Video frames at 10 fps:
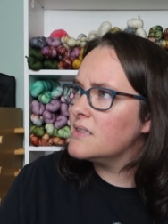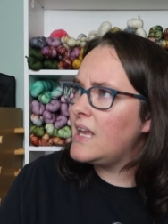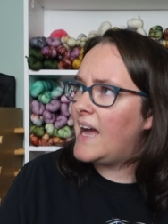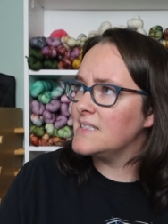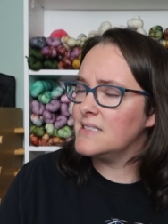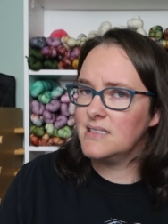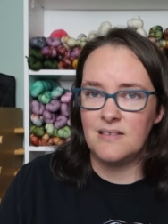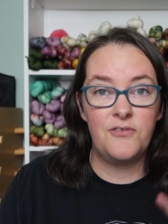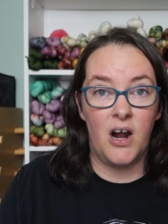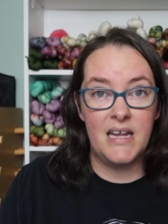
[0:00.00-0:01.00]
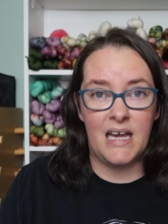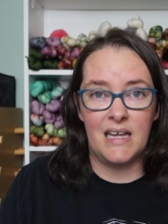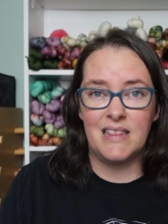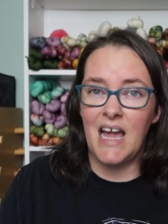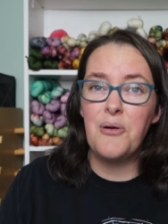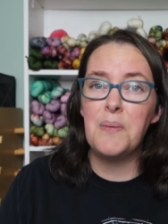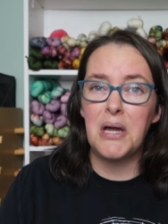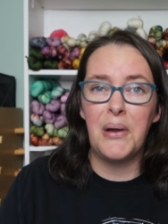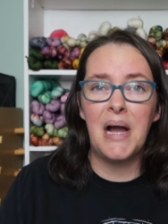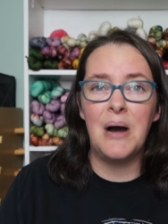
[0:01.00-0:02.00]
Yes. Friday. They will be
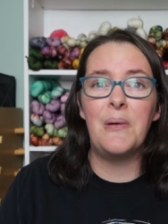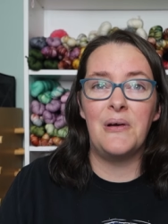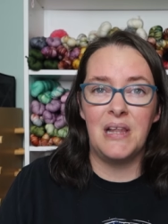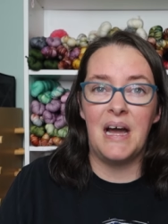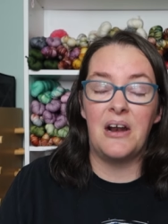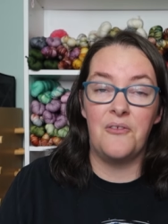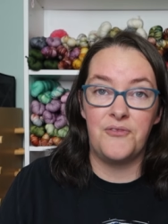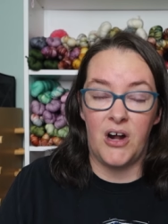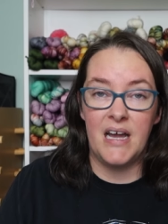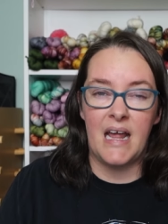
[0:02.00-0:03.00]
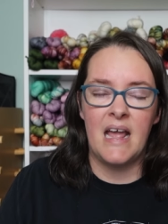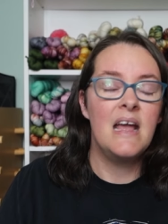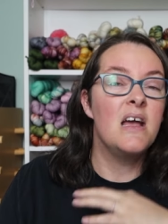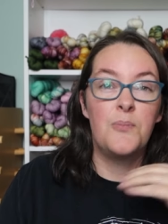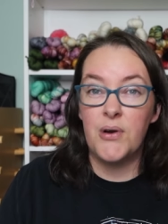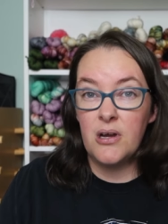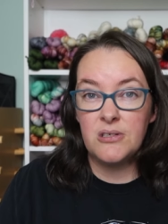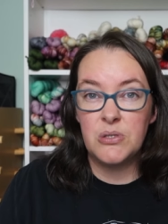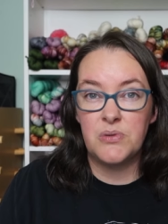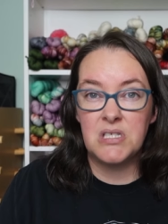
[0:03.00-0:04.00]
going up online on Friday.
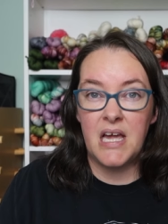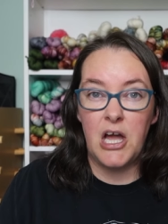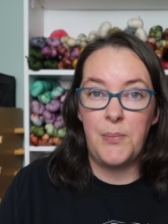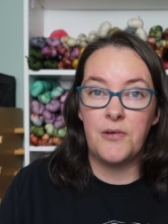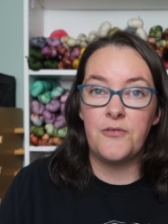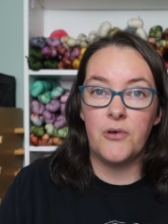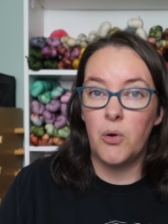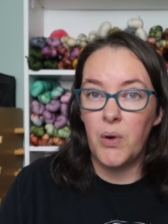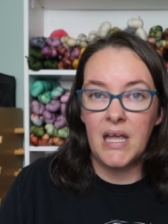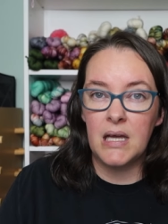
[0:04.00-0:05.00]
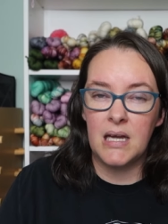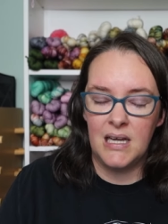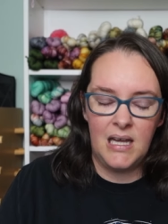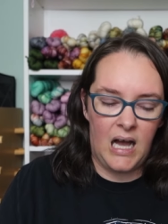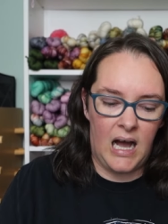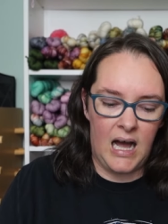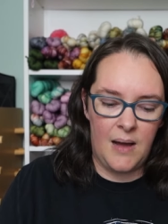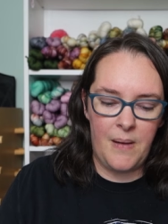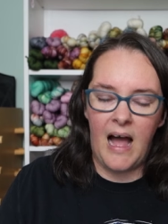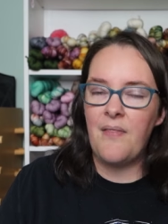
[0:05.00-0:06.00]
Pre-orders will stay open for a week,
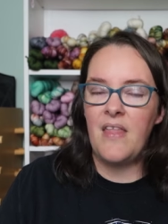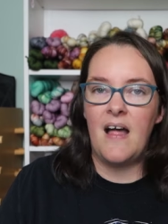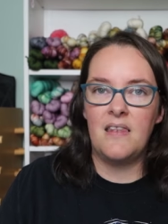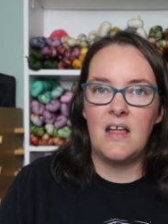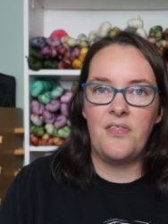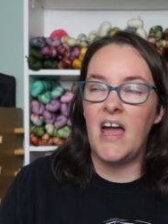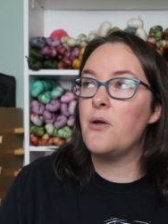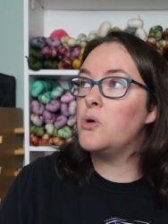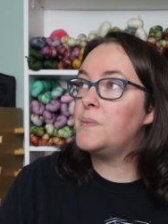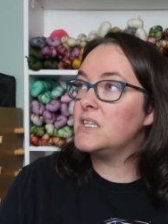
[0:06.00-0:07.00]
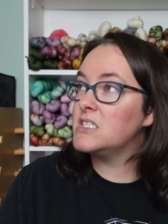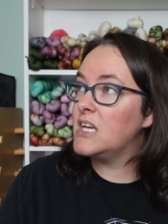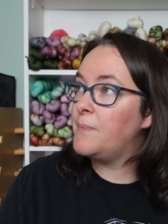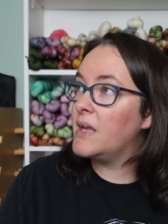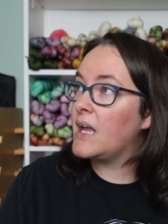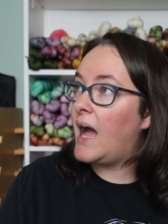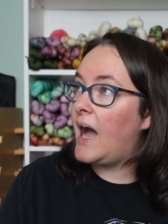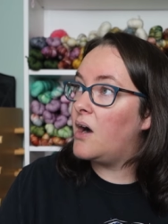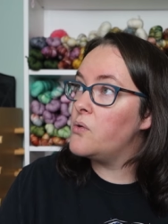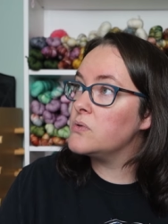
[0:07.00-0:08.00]
and then they will be shipping
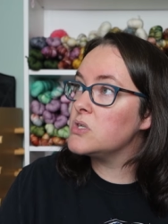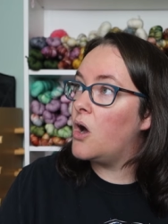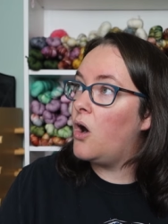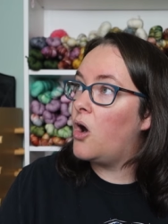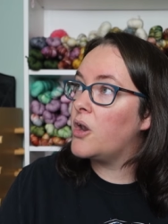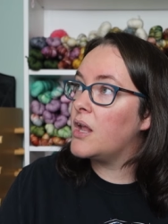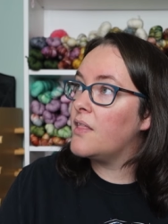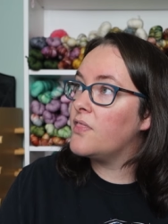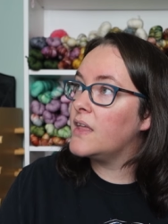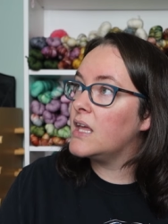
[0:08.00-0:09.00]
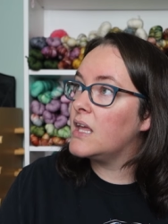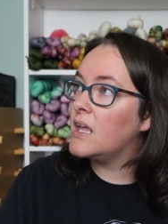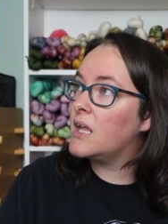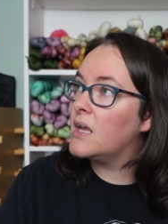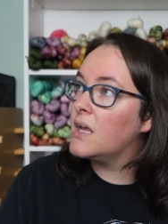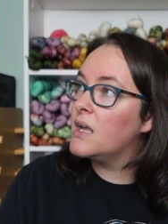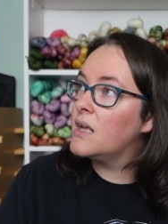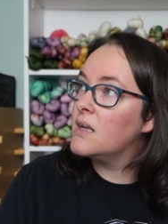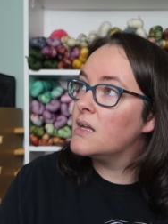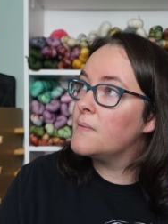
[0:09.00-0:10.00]
out on the
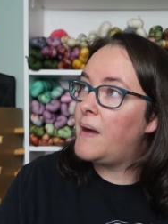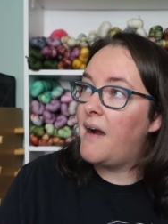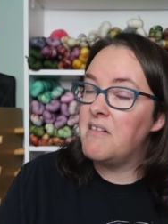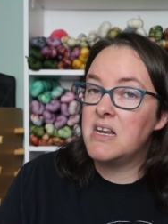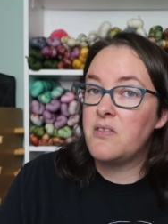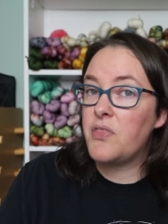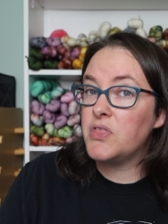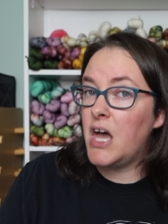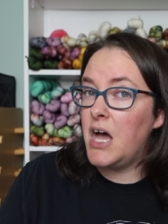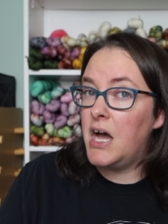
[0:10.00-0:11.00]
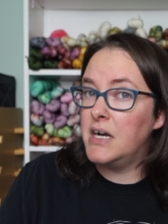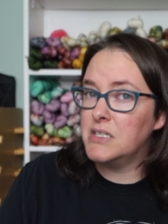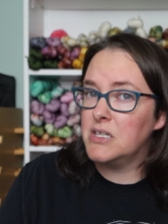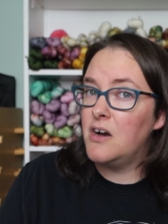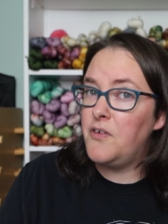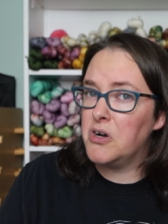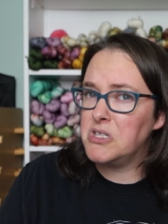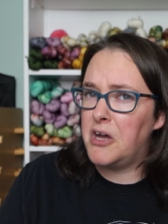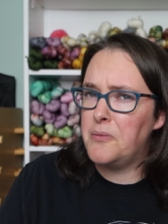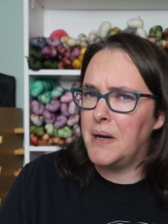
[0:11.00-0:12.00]
3rd of
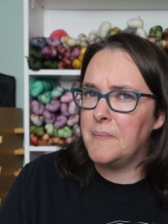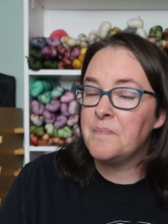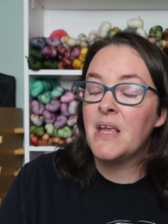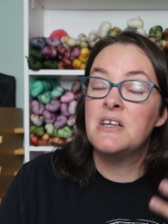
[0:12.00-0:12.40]
October.